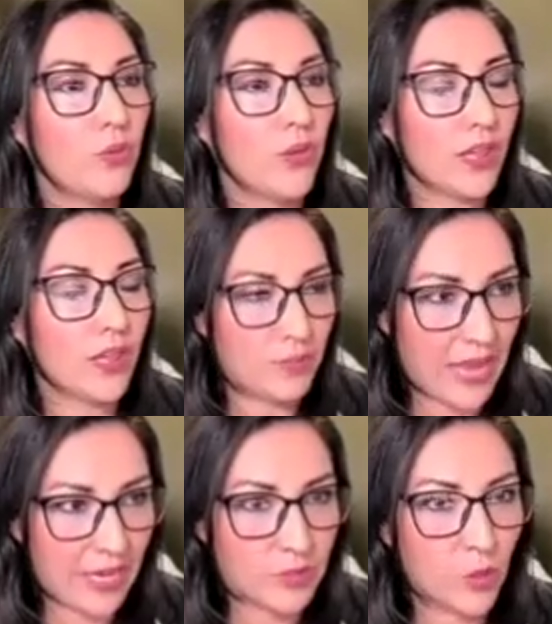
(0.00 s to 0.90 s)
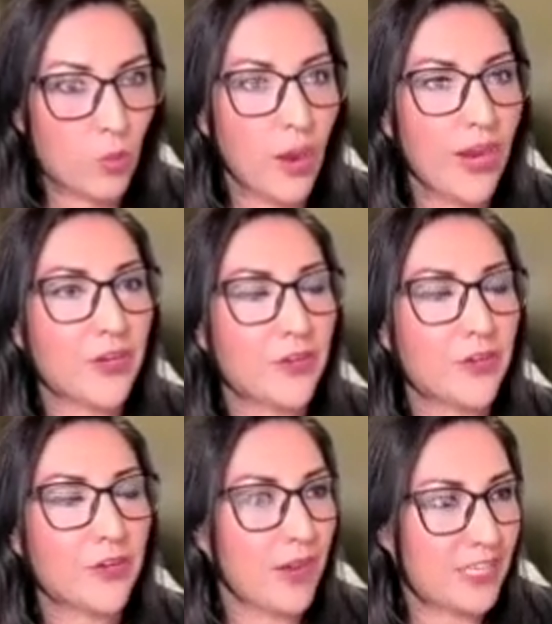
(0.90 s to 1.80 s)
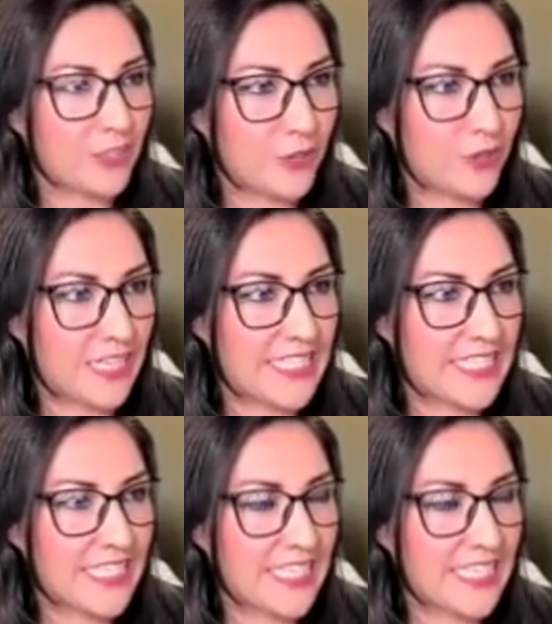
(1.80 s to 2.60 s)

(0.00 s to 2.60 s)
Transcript: Club Caddie was acquired by Jonas.